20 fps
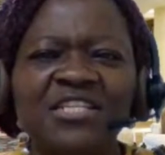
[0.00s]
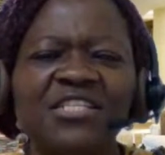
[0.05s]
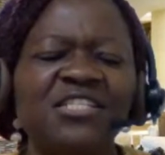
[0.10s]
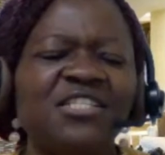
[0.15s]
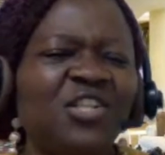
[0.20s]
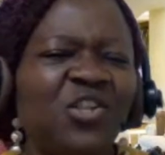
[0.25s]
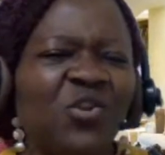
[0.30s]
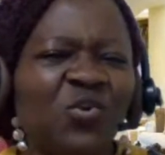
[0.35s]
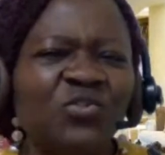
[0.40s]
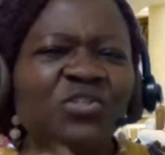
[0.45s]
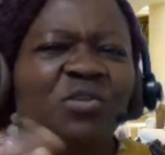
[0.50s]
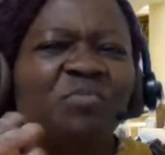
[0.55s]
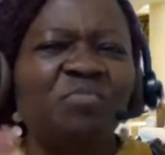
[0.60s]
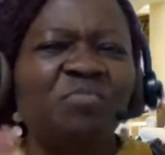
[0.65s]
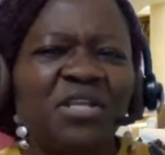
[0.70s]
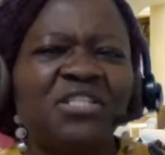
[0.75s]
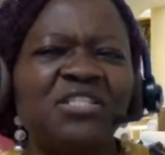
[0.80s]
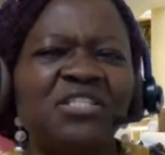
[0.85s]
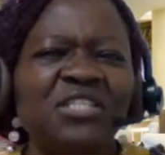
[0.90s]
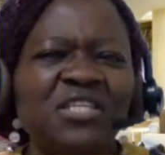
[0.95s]
It looks a
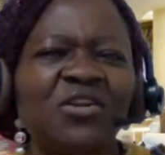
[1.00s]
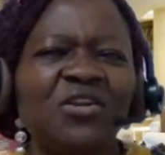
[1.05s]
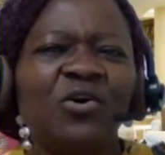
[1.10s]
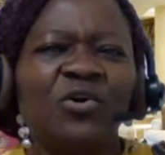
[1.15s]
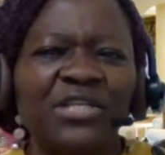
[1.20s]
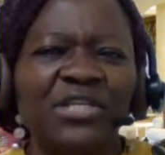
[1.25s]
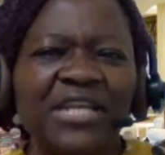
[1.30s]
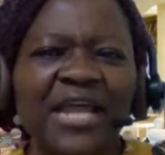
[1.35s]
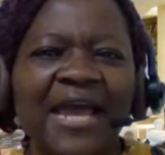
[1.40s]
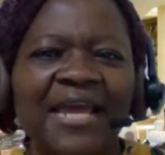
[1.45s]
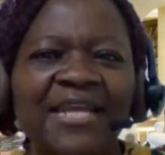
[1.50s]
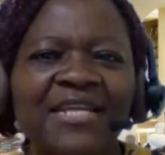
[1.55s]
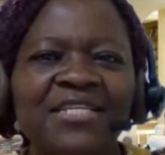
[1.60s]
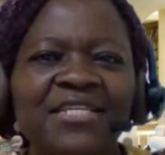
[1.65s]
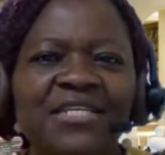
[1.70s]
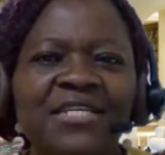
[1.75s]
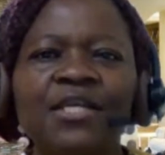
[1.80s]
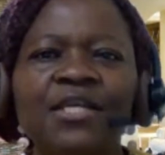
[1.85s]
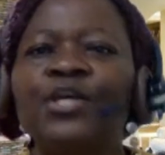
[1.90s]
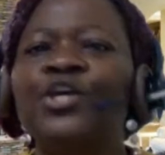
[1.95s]
bit still
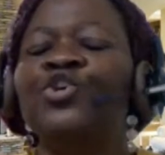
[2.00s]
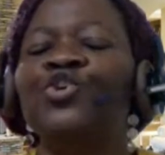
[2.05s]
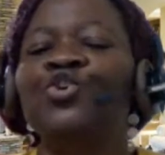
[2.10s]
untidy.